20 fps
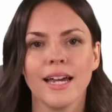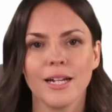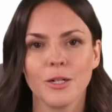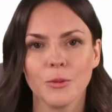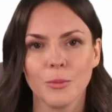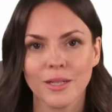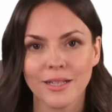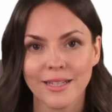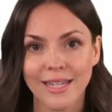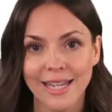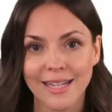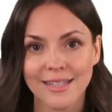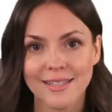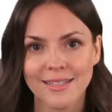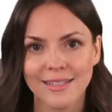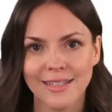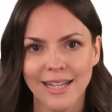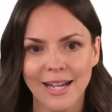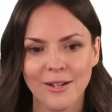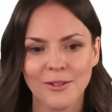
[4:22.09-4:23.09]
and it will
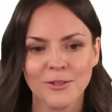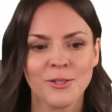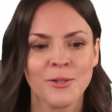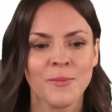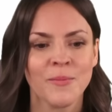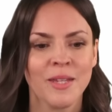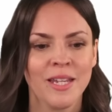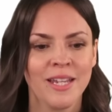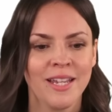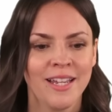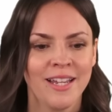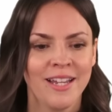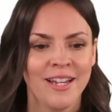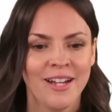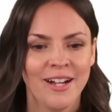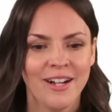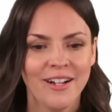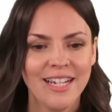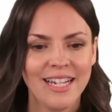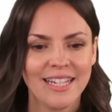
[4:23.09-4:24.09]
cancel out.
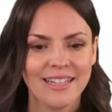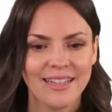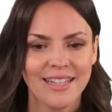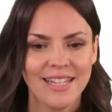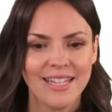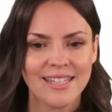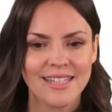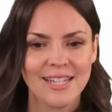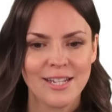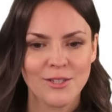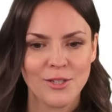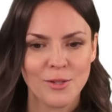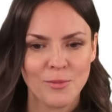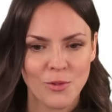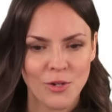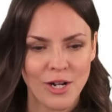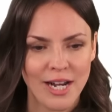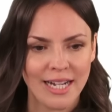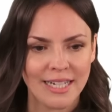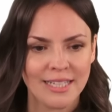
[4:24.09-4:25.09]
Okay, let's
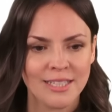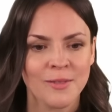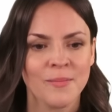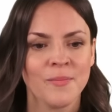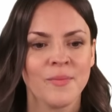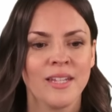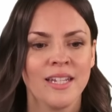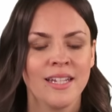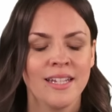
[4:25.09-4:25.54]
subtract.